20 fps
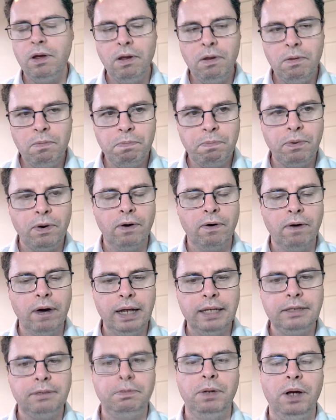progress
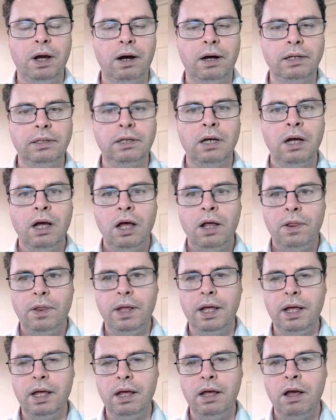beyond
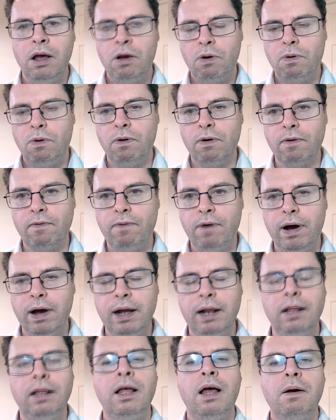the quarterfinal.
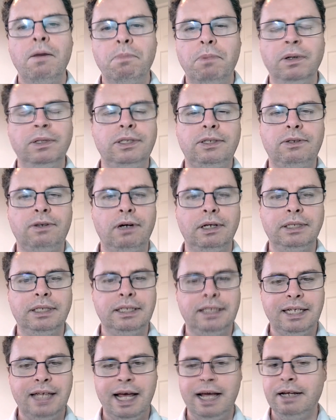Munster, as I
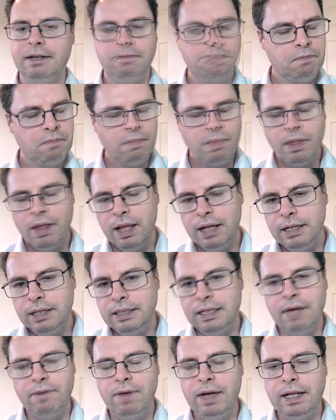said, they've
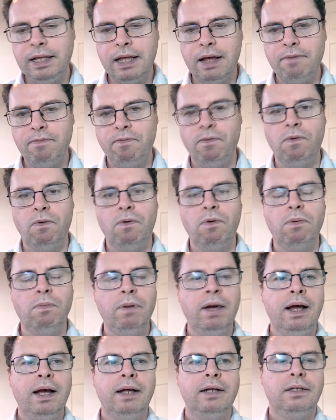hit that form.
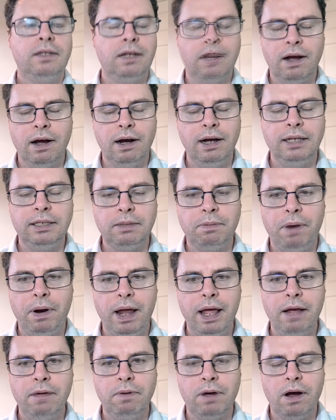The guys are playing
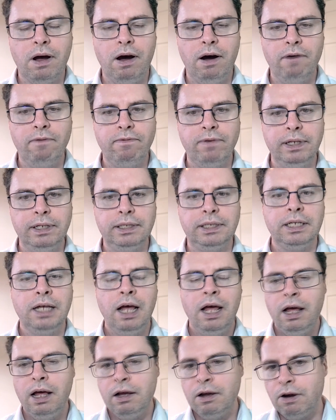with confidence.
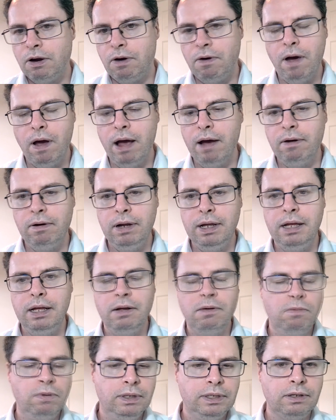Crowley, we
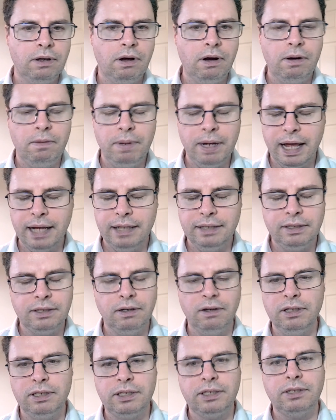saw him against
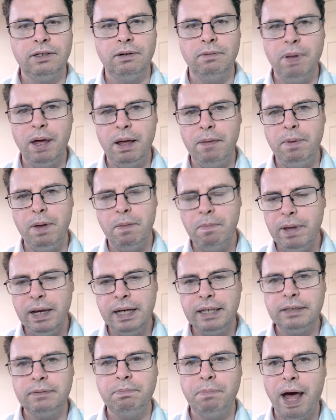Ulster, maybe a
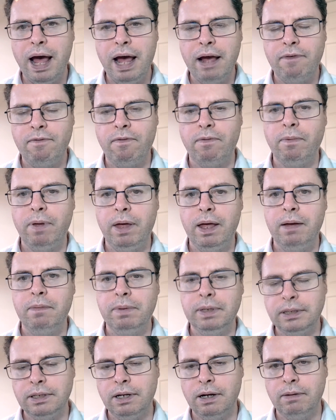mixed bag from him in
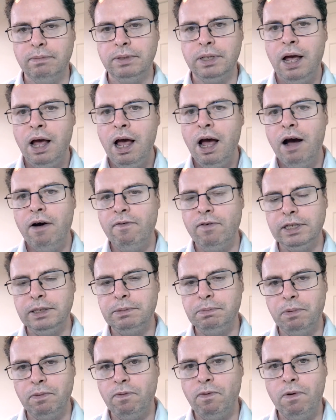terms of his
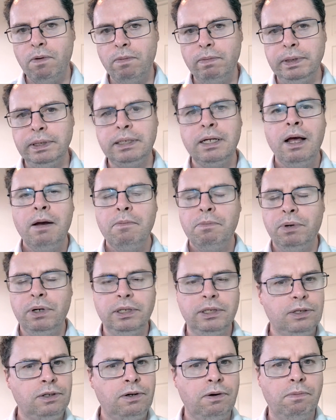performance, but it just
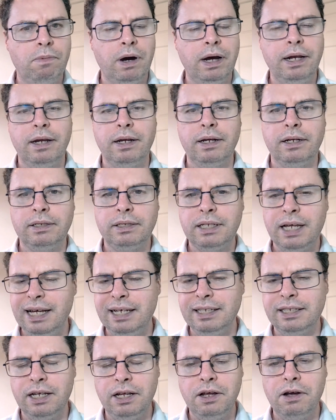reminded us he's a
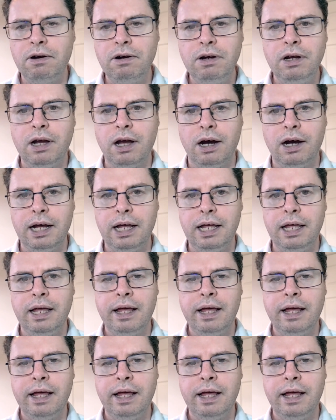young guy,